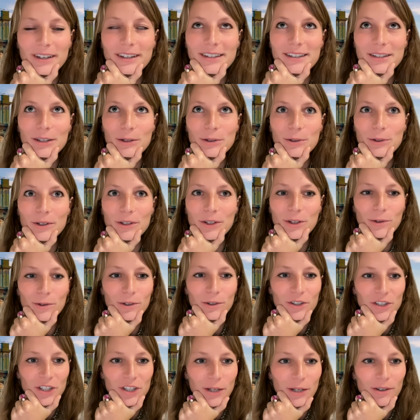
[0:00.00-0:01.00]
so
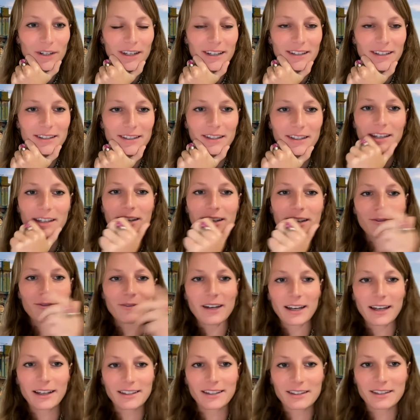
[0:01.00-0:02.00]
you showed us the
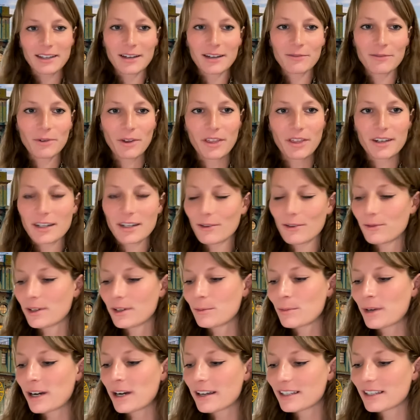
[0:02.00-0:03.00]
effects um, with the
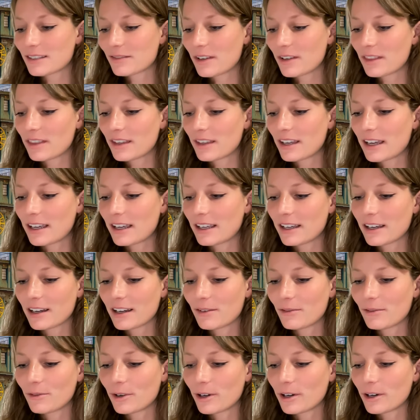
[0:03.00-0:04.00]
different mice when they
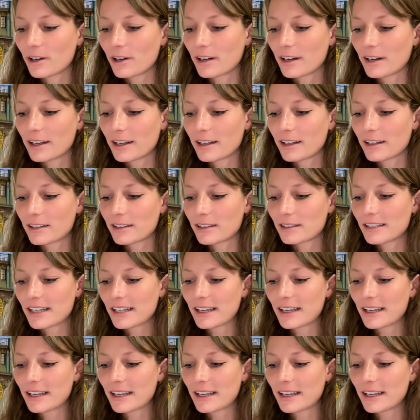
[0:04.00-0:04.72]
uh, were uh,